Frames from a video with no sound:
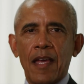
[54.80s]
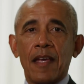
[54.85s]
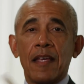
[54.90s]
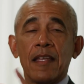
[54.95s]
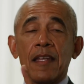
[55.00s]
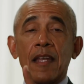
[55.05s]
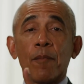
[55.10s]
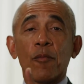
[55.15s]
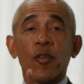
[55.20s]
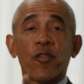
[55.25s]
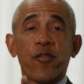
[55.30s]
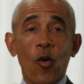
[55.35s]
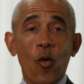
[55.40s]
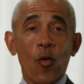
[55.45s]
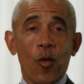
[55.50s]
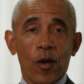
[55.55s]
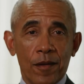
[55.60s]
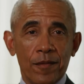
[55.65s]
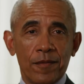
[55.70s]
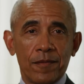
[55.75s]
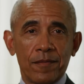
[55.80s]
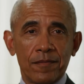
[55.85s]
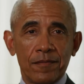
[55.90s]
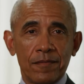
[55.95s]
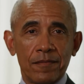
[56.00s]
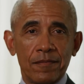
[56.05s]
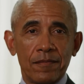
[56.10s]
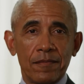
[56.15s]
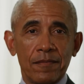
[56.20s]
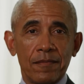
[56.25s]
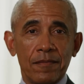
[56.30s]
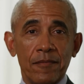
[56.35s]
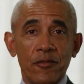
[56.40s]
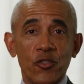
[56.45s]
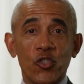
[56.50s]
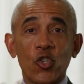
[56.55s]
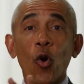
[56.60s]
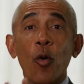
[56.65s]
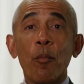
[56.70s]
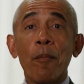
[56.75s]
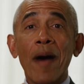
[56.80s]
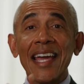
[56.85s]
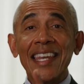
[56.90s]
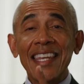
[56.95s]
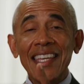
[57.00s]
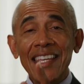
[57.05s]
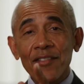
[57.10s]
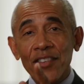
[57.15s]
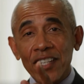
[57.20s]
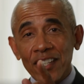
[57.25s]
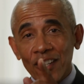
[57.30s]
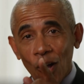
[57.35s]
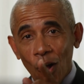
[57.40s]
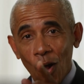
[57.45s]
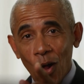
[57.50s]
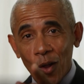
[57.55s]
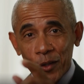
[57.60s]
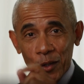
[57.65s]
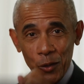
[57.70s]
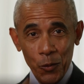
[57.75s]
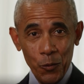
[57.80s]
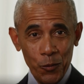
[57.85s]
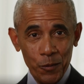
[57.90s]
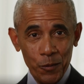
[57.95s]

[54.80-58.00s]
Number 4, Joe might even call you.